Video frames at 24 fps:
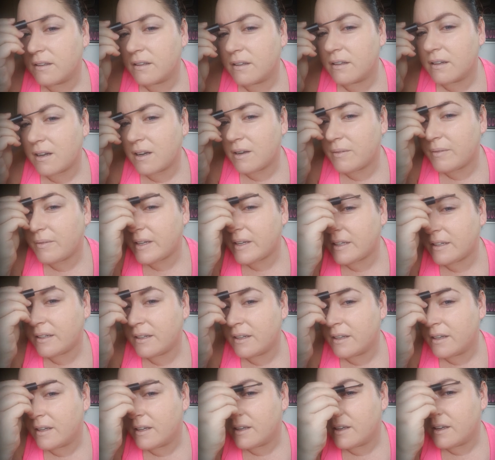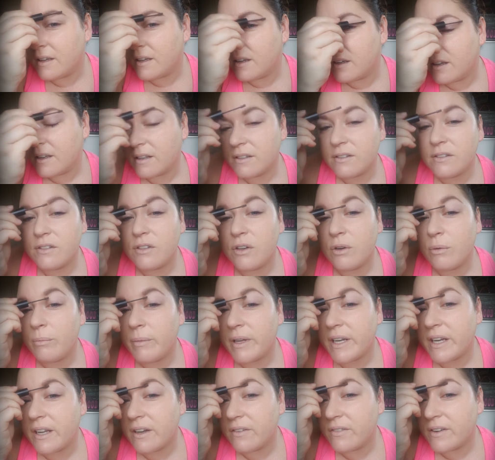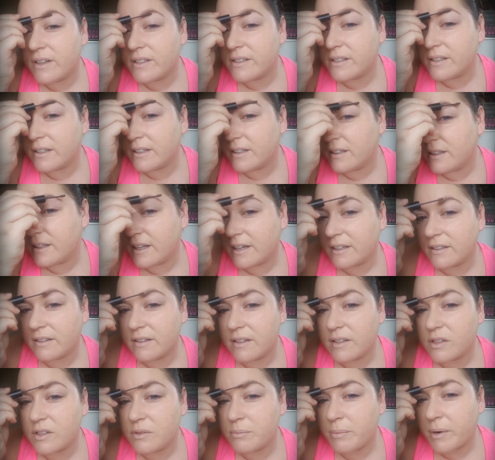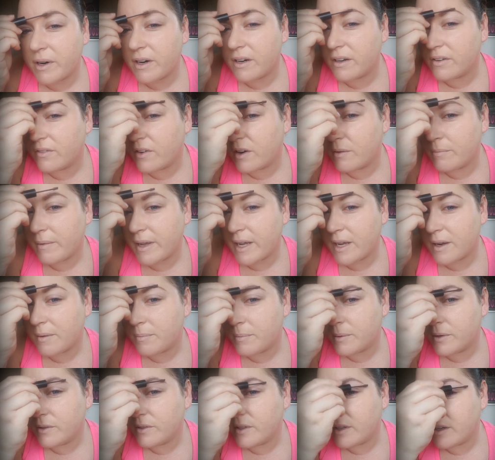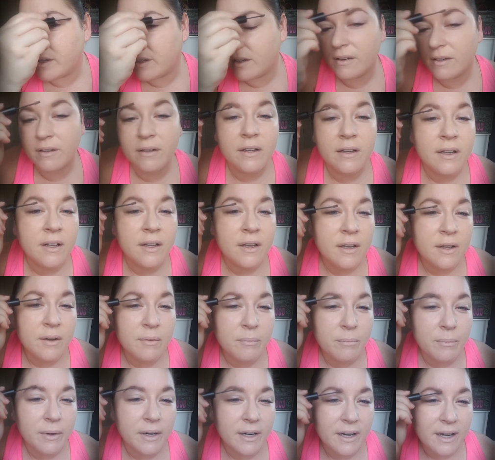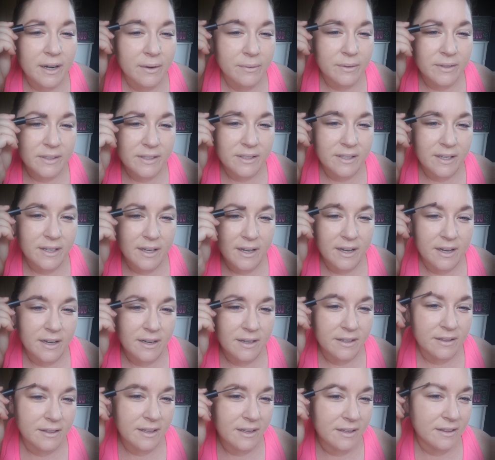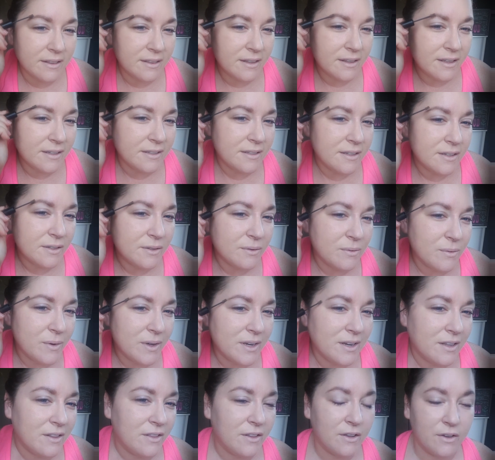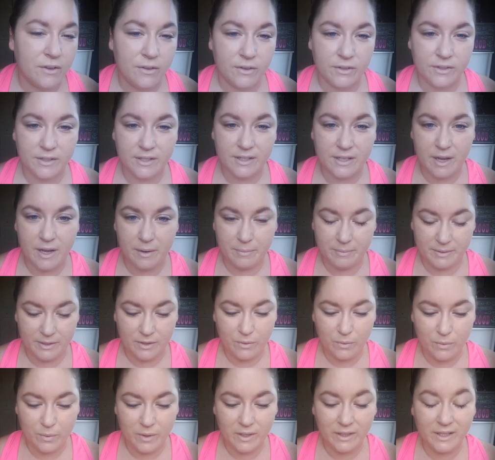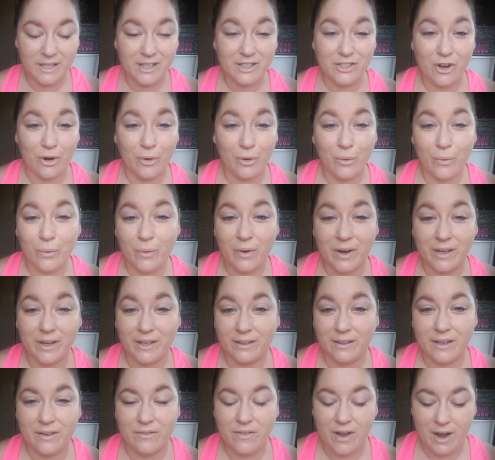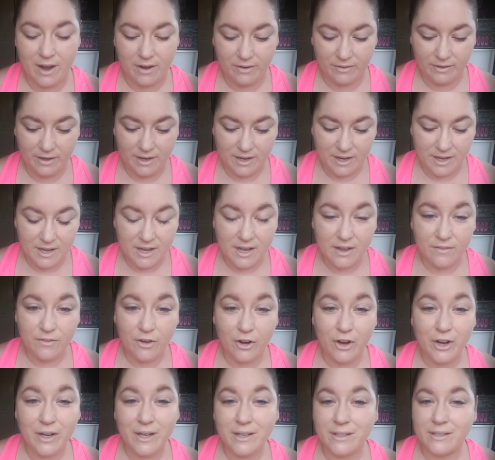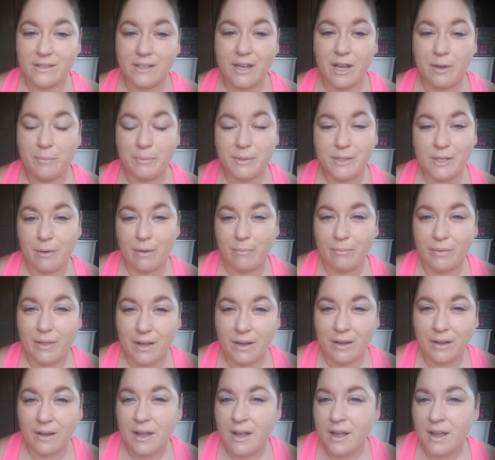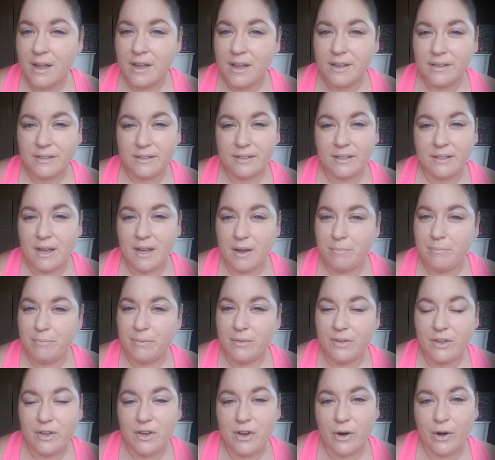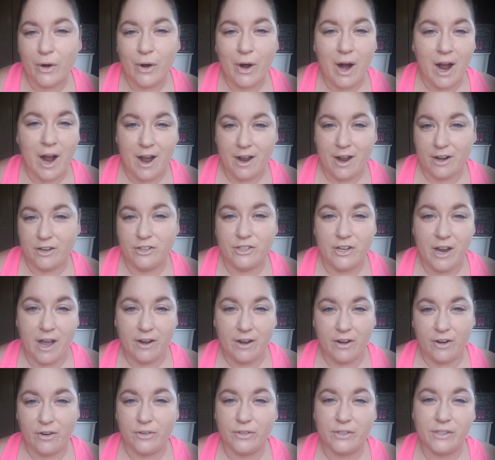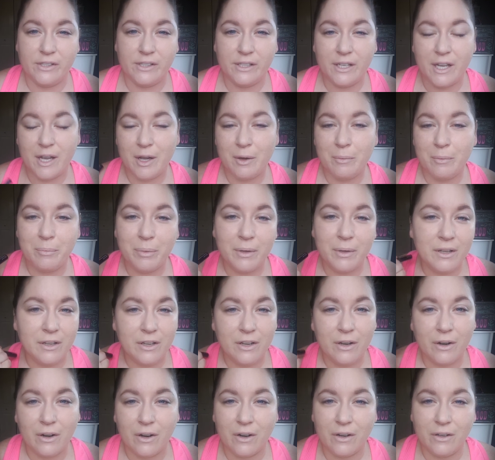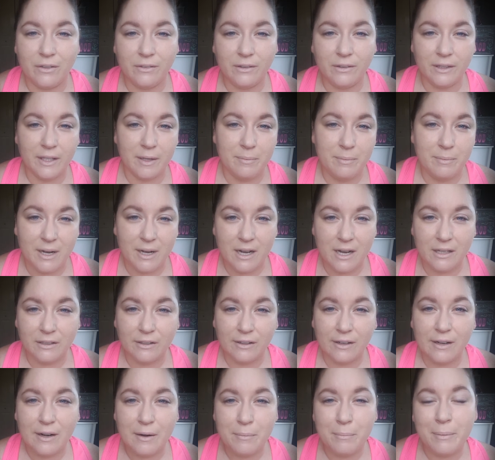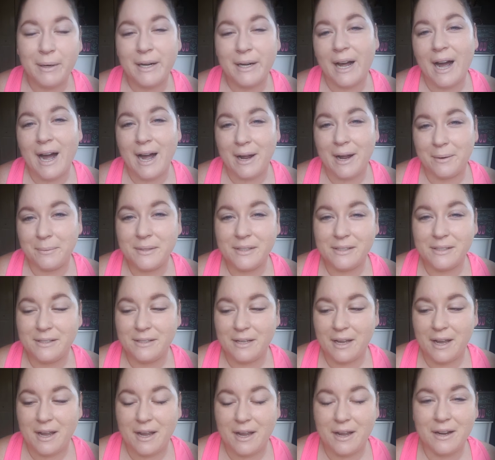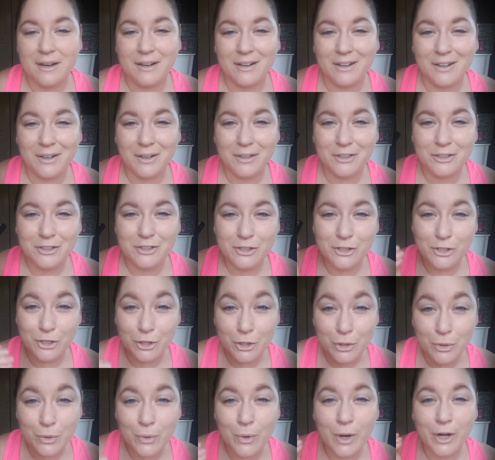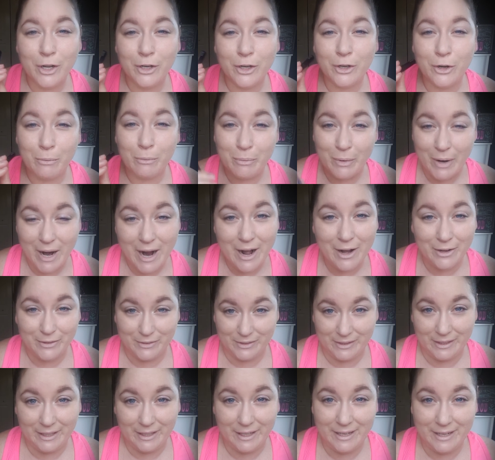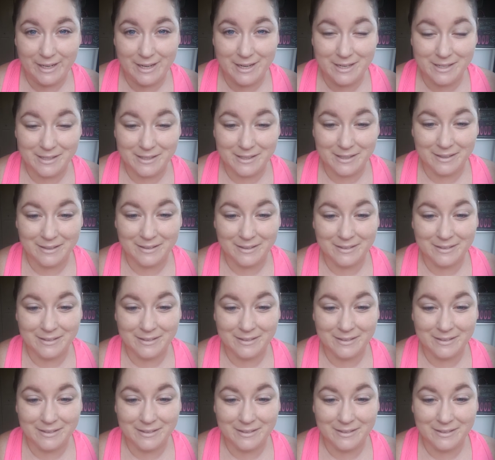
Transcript: I mean, so many of us neglect this part of our makeup routine, but I would say that this is one of those steps you really don't want to leave out. If you're going to skip something, skip your eyeshadow, skip your lip color, but I would say do your brows, ladies.